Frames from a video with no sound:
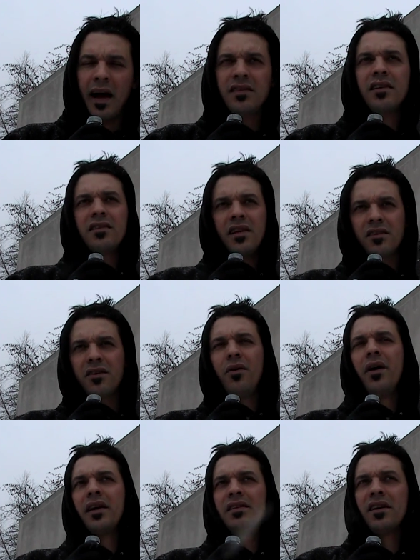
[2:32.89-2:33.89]
I suggest
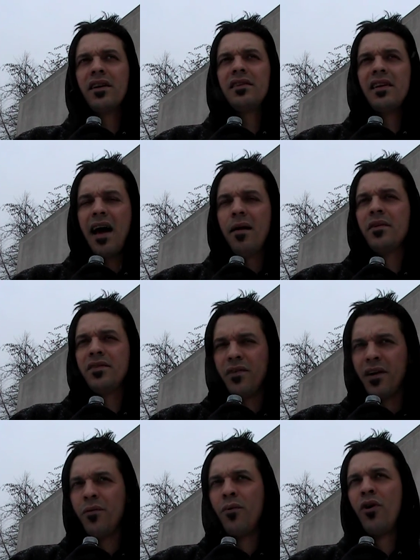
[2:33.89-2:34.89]
going. It's a good time. It's
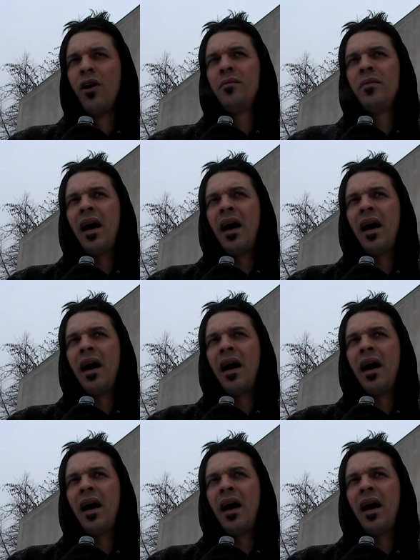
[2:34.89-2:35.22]
very warm.